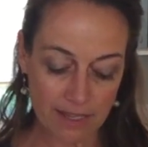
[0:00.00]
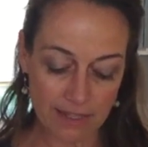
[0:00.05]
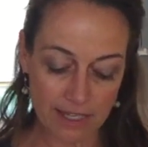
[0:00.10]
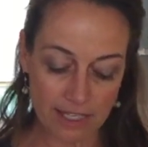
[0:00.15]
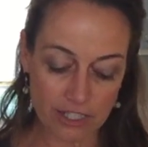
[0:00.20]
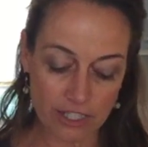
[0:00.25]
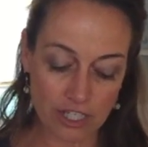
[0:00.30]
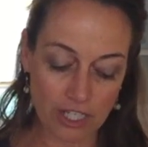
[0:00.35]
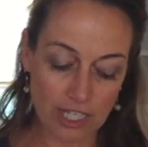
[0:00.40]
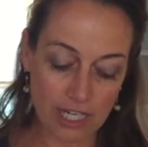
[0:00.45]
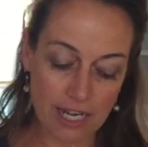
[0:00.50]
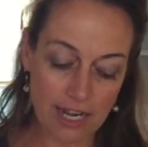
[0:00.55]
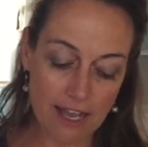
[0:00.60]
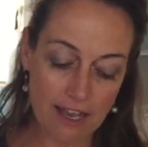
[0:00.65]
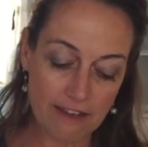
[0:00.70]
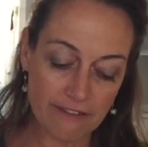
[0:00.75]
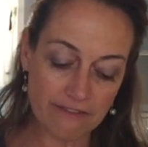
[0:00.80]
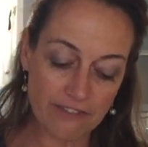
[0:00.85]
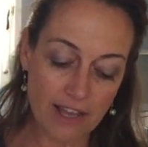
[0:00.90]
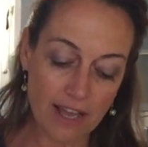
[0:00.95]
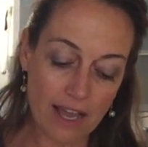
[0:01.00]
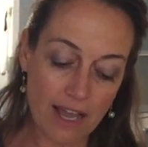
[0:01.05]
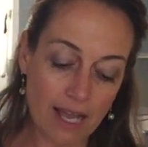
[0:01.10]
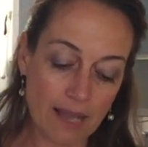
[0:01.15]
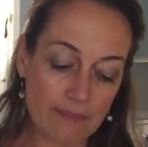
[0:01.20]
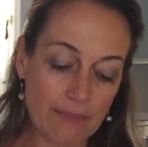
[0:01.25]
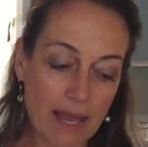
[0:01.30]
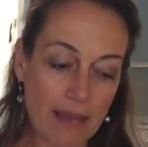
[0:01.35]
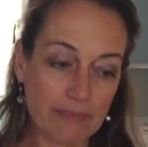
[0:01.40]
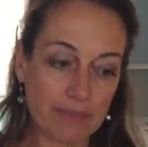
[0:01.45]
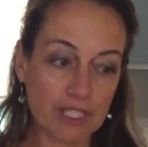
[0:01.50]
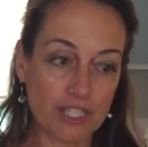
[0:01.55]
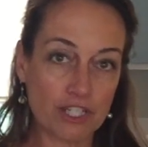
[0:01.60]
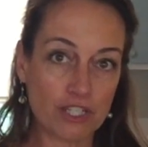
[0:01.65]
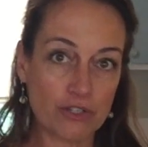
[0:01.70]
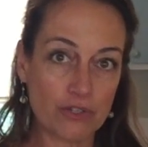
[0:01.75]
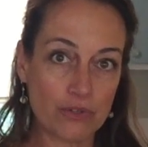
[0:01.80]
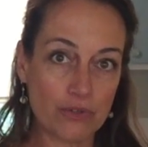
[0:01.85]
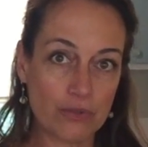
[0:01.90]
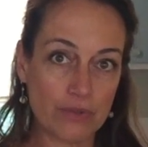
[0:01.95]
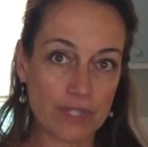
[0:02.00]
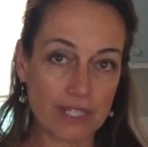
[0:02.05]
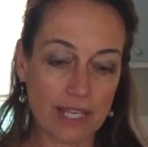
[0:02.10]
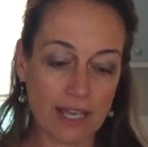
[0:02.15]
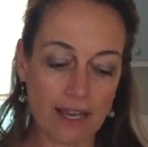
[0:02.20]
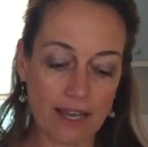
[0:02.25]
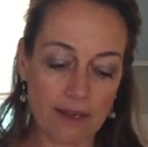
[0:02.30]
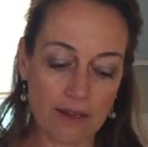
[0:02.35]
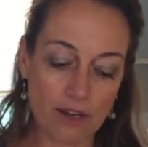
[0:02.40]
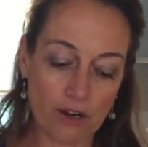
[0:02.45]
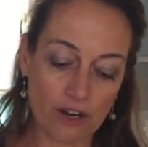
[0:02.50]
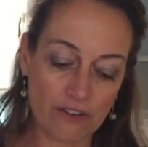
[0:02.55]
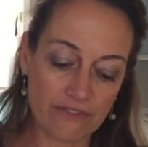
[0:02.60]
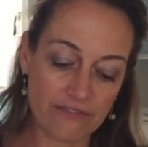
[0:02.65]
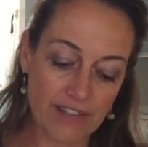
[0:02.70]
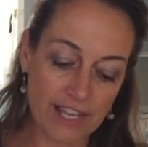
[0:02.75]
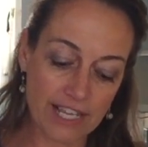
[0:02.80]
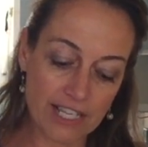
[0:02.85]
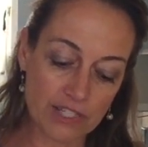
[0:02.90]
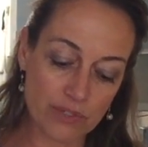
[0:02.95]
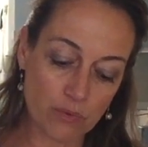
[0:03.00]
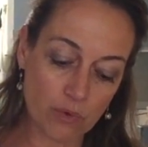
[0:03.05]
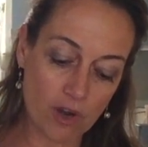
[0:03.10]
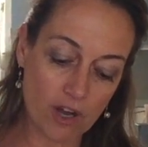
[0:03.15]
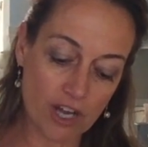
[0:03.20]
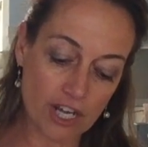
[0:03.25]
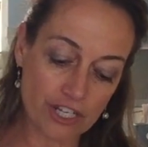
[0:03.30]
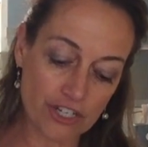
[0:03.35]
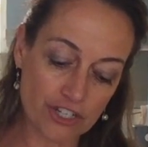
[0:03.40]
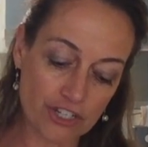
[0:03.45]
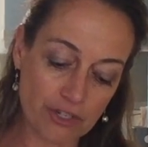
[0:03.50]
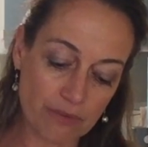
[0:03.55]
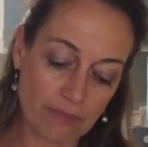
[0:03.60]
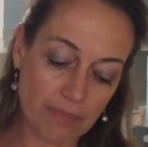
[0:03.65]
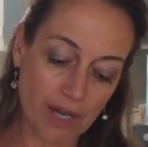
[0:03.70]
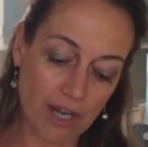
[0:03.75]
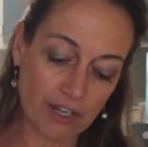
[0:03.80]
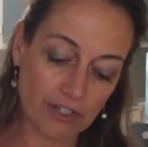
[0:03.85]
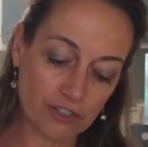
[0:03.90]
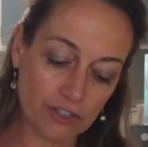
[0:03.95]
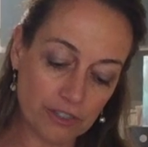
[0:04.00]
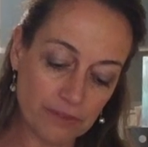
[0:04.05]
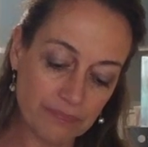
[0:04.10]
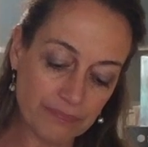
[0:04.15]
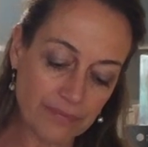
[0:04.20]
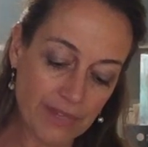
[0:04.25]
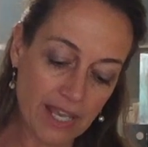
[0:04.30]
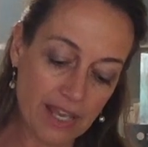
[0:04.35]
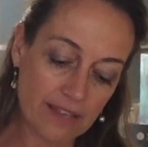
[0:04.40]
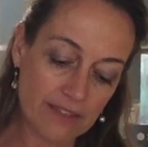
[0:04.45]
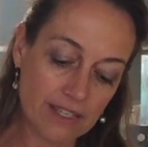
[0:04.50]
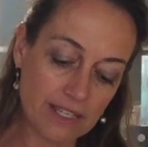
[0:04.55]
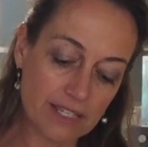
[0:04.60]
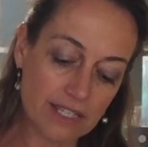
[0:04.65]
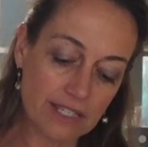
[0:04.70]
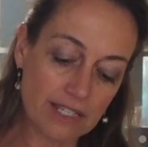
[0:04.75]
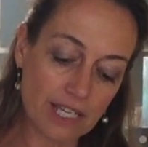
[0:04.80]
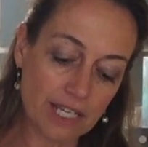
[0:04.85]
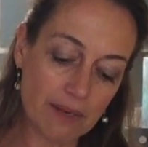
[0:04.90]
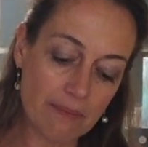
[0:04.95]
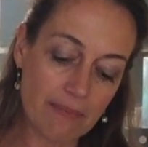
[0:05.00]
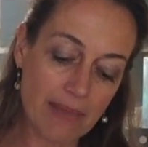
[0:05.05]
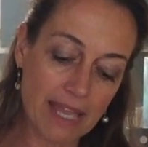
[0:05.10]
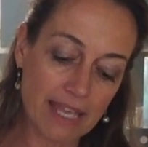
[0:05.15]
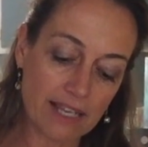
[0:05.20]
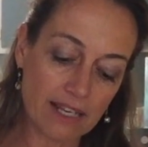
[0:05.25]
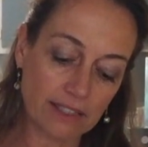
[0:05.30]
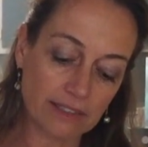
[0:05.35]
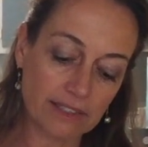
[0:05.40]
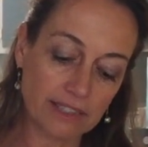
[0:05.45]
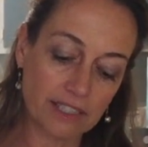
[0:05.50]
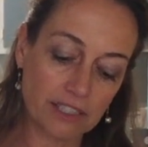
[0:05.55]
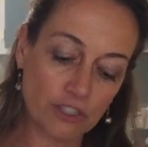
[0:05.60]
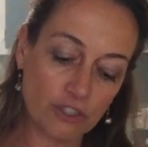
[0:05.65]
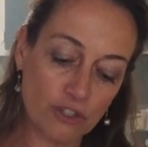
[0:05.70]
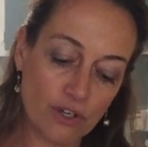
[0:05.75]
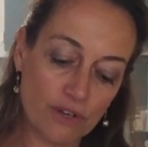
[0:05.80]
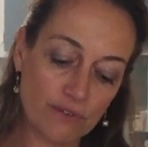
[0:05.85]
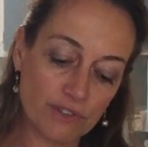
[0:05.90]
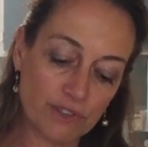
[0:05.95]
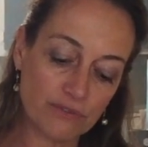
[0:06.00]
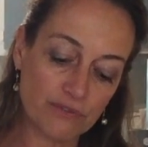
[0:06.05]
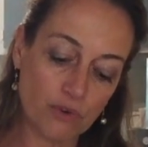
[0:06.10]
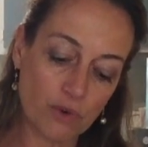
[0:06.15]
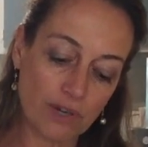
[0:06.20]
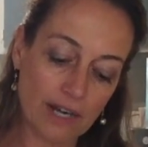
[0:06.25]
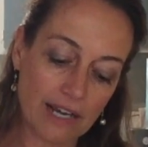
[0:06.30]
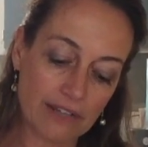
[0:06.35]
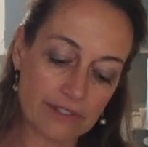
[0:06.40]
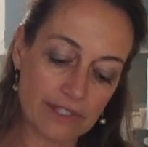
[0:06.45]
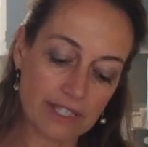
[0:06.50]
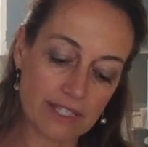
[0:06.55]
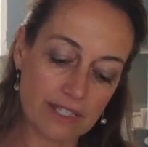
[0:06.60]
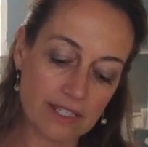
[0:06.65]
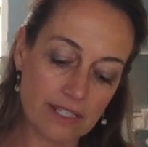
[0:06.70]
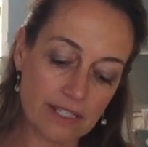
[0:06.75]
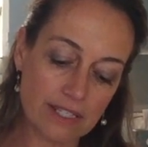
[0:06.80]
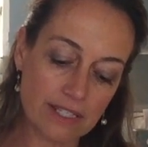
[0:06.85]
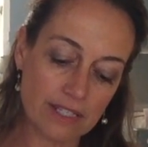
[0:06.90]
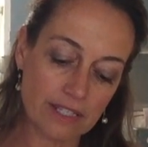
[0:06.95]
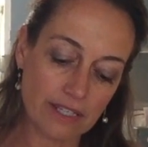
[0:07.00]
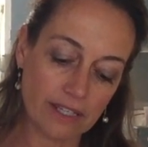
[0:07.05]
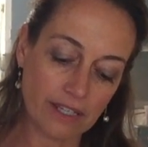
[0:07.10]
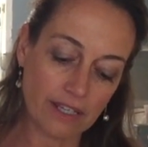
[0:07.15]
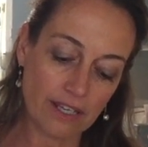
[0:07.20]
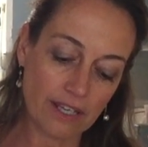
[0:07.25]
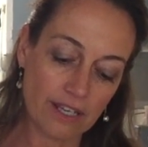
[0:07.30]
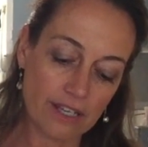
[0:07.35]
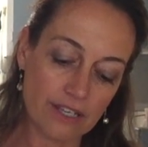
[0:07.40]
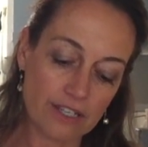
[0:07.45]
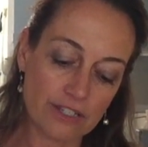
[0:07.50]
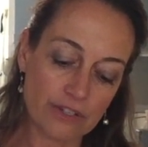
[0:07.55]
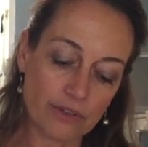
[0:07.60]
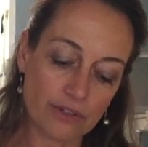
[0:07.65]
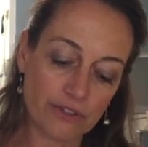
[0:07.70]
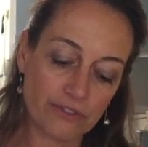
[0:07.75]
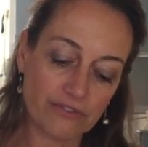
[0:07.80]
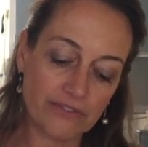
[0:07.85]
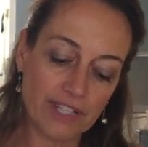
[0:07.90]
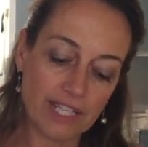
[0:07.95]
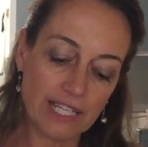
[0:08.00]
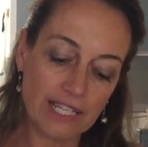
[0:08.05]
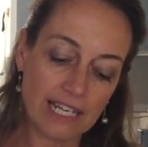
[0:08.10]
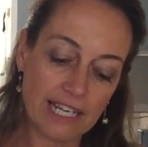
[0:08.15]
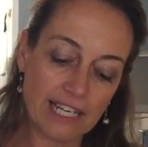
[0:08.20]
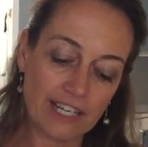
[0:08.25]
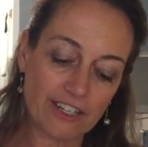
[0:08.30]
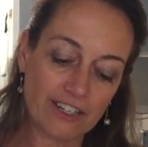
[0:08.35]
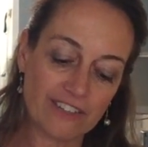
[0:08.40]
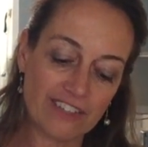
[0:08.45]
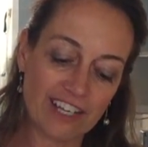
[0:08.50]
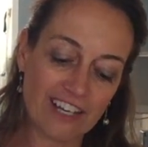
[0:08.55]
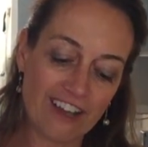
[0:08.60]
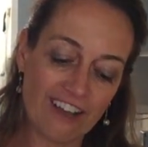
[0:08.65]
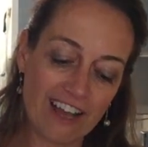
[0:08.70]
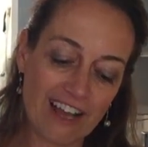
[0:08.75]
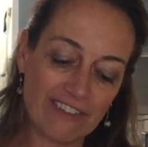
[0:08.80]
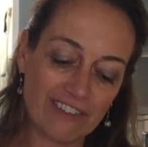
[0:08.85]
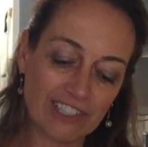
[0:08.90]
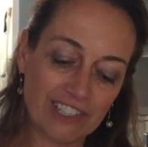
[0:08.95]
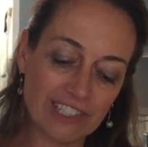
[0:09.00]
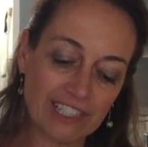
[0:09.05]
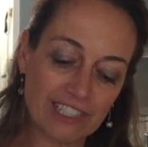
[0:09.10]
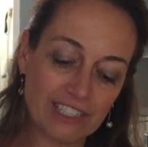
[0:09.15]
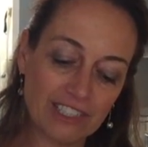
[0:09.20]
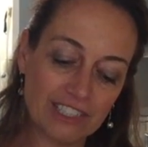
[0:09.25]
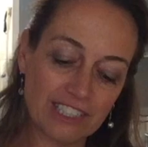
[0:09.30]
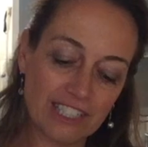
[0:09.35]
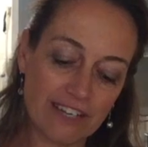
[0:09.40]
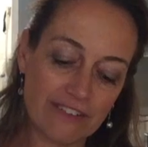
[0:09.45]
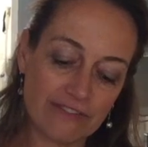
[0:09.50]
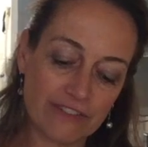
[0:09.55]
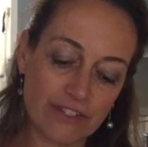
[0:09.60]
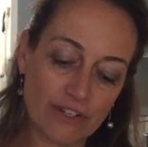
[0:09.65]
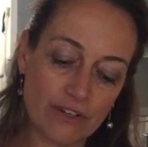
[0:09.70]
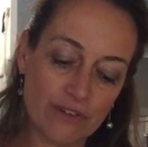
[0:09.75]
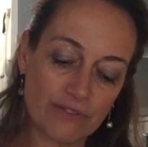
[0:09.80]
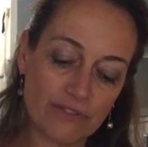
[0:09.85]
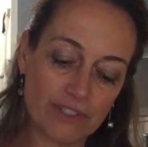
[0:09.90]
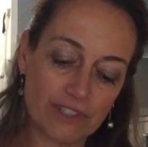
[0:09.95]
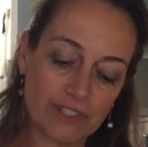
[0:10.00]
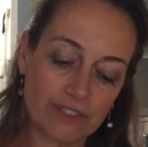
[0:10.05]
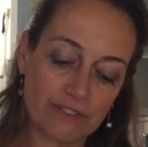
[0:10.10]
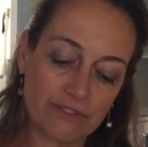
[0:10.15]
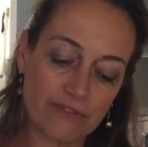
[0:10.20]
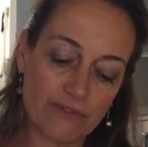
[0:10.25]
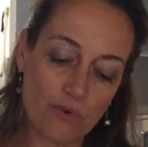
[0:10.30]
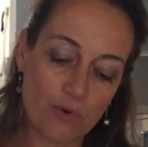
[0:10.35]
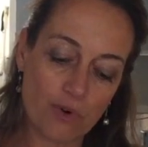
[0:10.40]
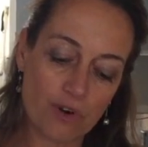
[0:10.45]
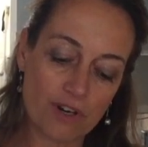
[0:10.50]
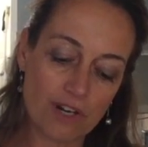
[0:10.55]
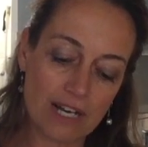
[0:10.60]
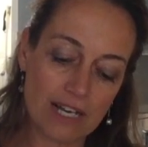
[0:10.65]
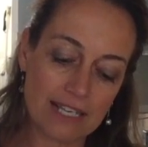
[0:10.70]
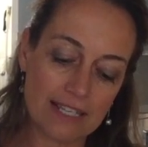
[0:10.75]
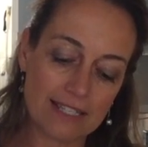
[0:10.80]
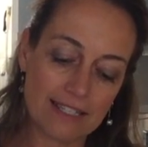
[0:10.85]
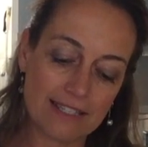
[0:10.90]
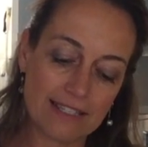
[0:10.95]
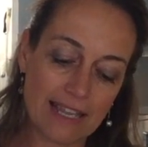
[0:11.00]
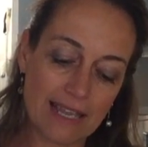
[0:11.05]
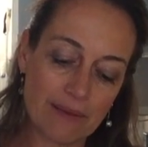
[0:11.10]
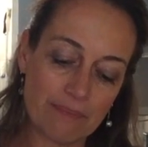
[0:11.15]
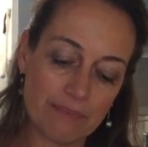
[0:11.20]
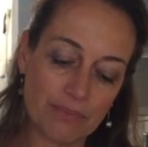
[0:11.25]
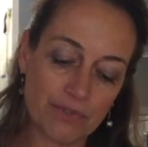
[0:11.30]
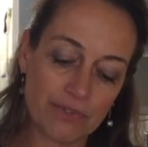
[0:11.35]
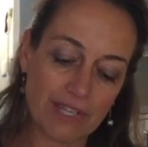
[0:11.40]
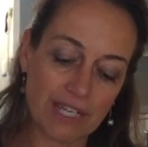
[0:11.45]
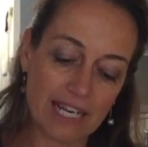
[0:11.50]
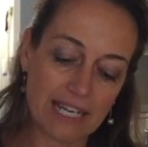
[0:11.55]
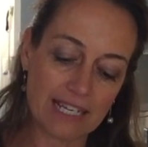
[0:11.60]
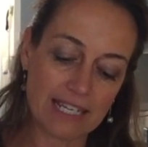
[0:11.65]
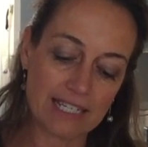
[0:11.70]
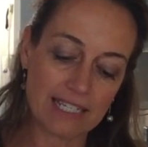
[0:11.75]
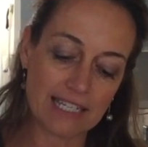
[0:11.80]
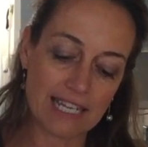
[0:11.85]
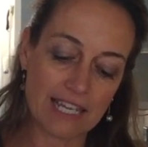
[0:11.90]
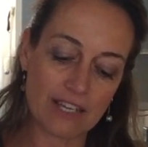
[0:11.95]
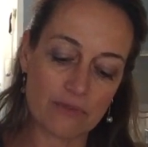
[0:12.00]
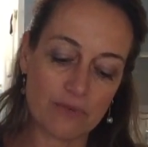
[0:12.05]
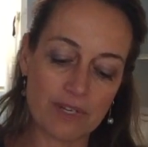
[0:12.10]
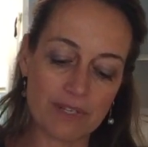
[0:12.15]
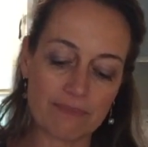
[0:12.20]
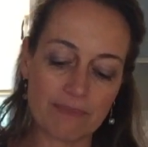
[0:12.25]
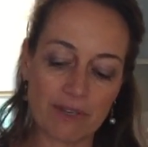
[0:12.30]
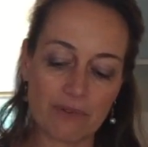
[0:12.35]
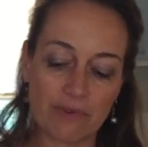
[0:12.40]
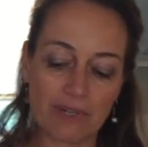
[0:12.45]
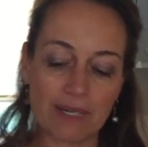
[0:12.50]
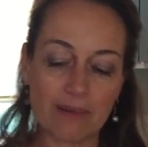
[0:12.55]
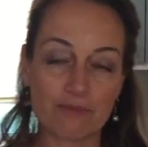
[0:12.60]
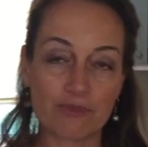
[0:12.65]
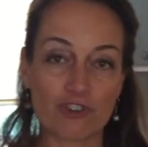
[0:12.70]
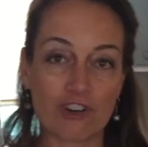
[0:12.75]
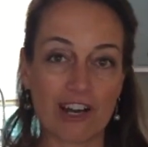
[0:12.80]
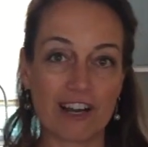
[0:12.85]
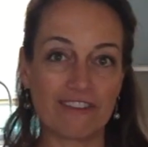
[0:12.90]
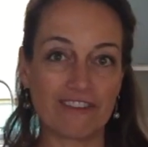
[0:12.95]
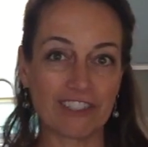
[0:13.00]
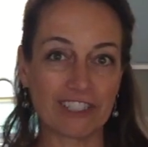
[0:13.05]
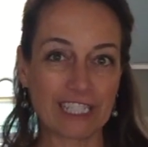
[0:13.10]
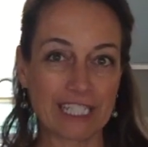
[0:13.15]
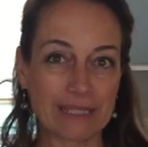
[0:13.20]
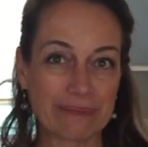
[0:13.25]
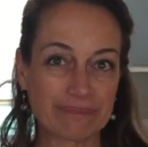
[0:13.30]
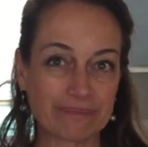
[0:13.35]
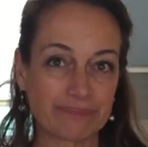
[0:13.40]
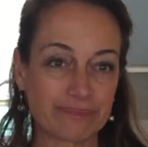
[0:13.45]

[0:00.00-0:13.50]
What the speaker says: That's good enough. I'm happy to use our face wash bottle. This is going to make a little over 4 ounces. So it'll fit in here, and then I'll have a little left over for a sample that I can take with me when I'm traveling.